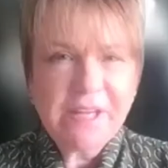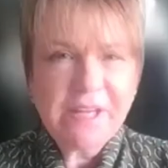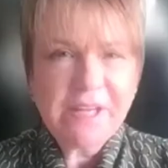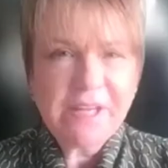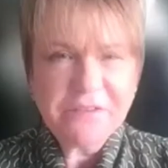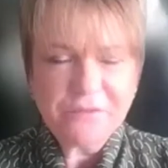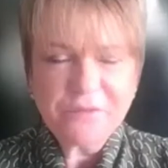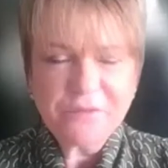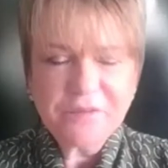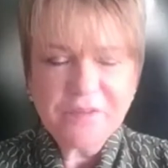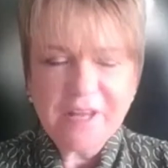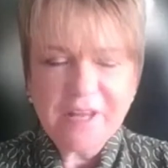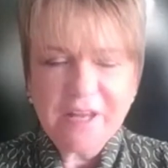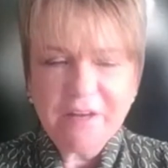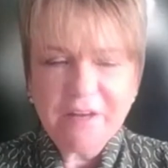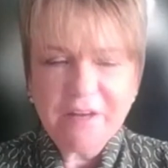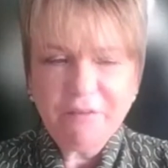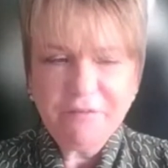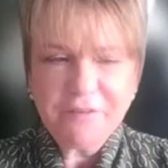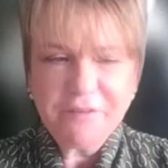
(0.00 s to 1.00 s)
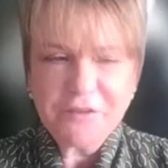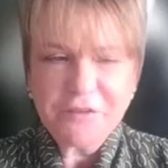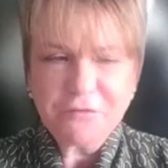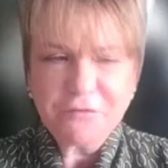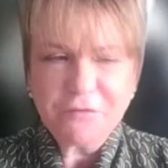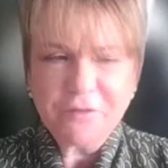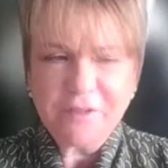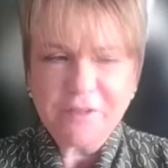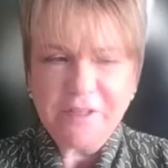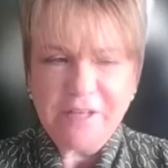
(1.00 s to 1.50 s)
beadles, their
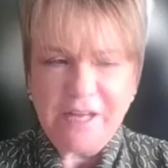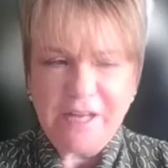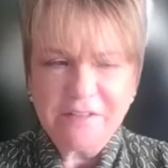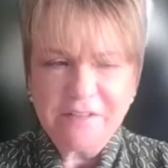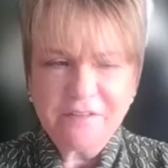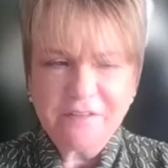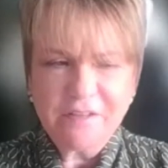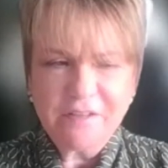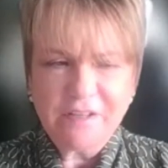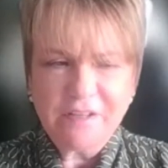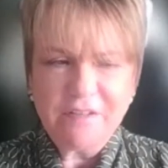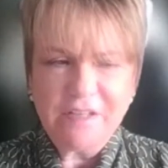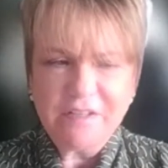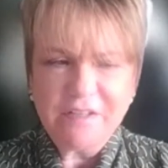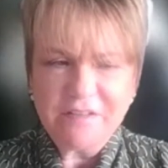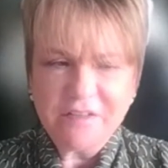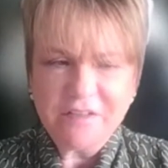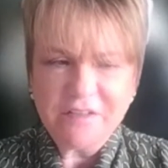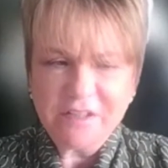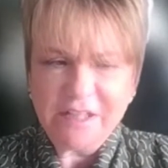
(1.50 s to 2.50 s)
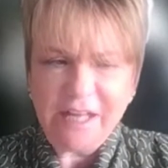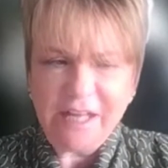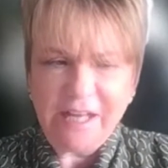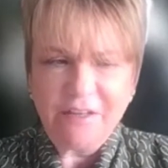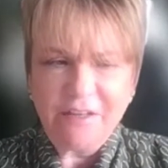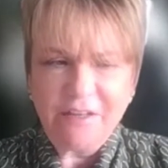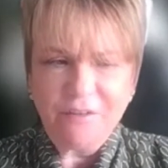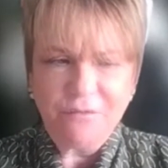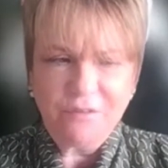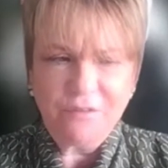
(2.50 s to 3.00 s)
official guest, is it a
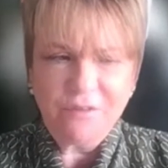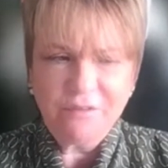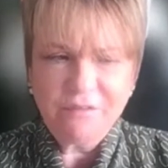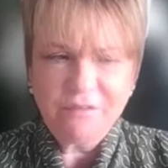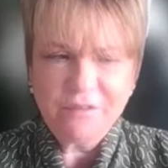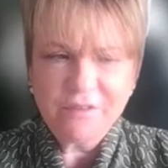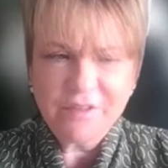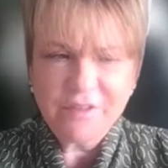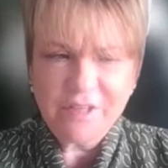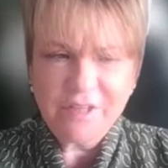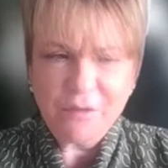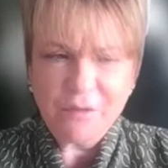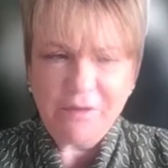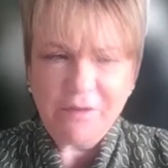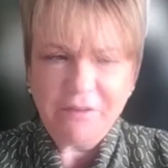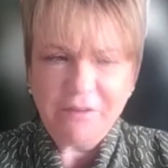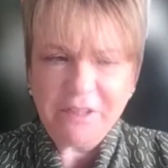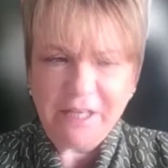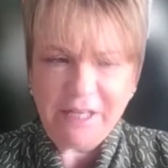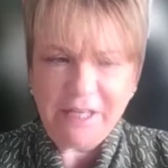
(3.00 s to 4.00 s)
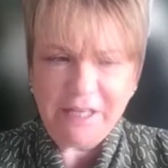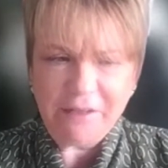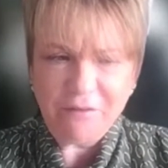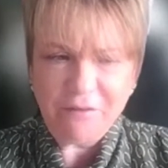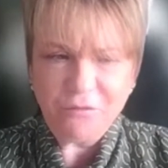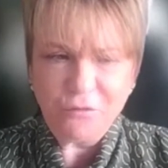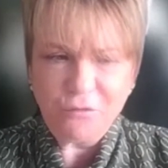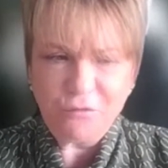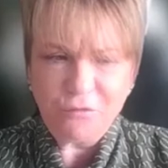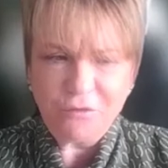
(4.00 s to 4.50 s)
gown? Do they wear a
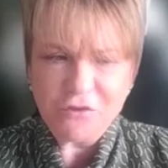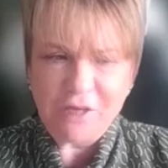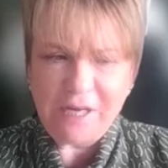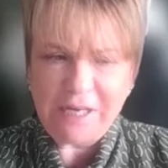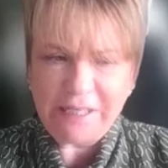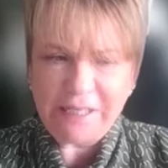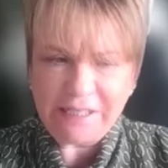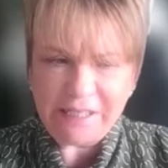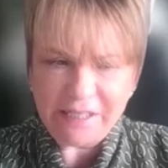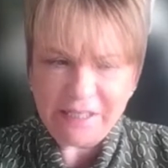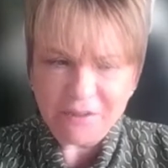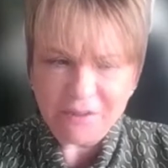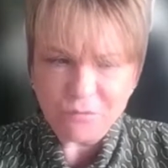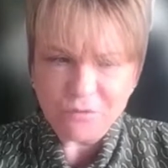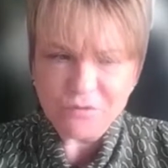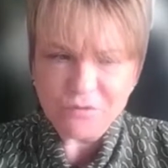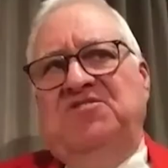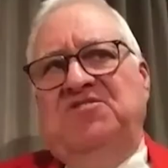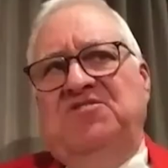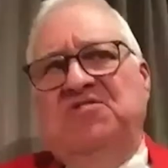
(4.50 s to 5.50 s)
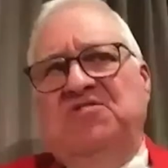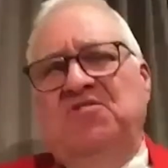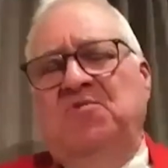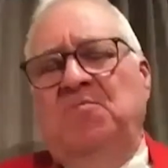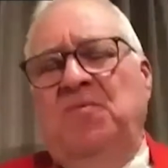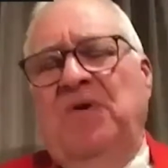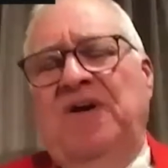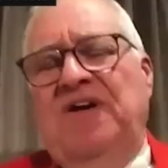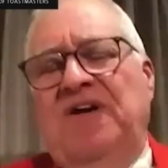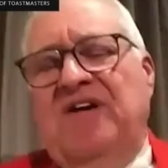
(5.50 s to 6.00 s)
gown or a jacket? do
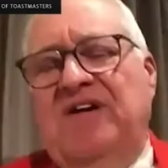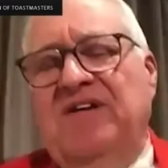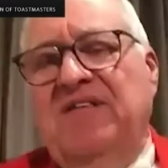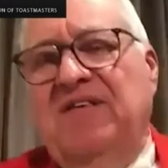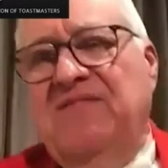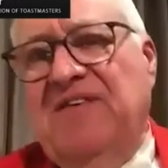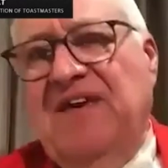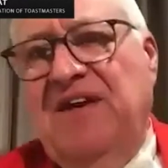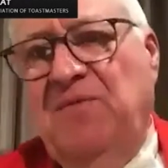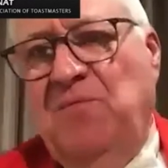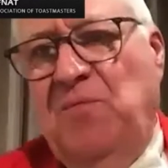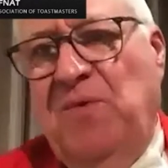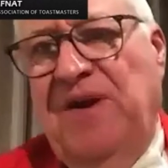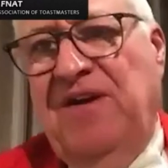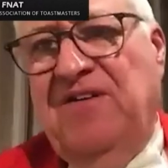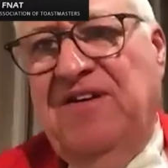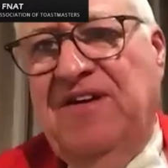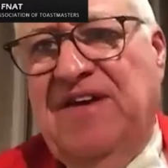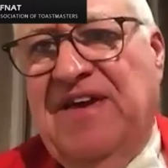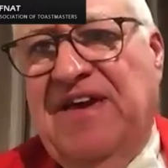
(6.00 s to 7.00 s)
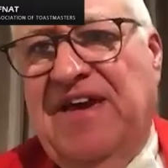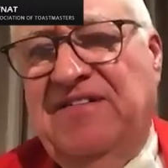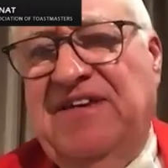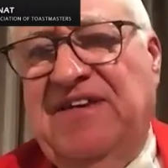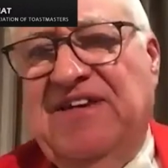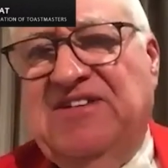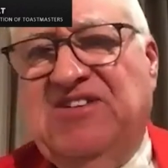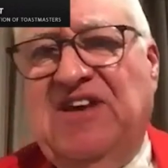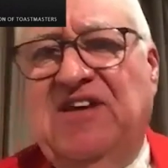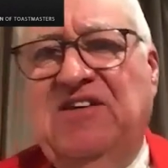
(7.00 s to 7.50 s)
wear a gown. Yes, our
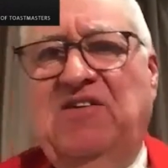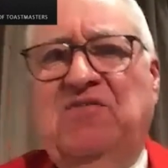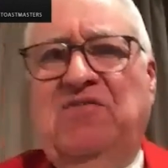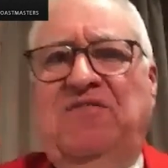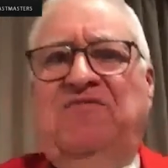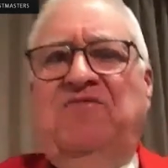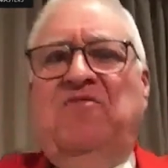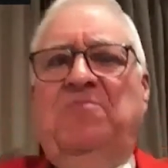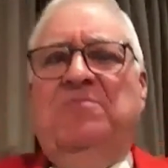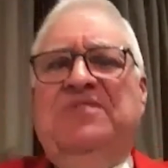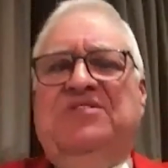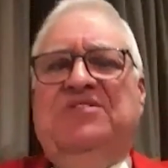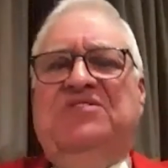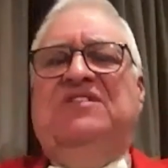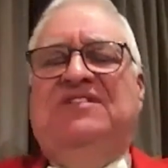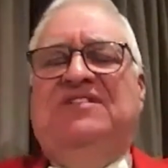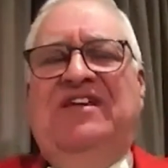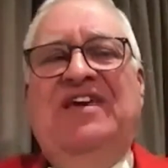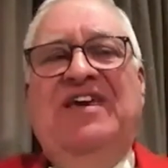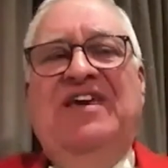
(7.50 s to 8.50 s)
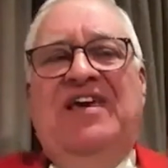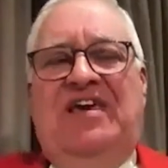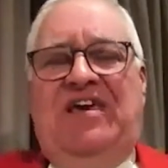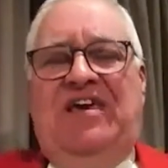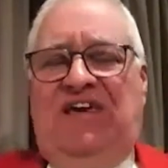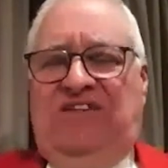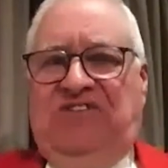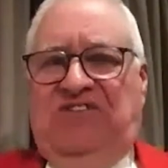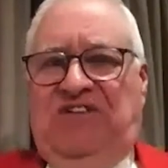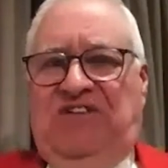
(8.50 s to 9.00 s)
uniform in the city
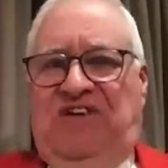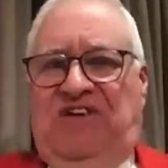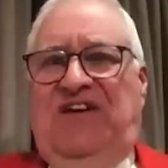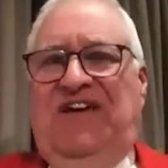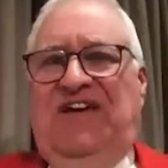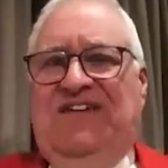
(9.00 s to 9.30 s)
is a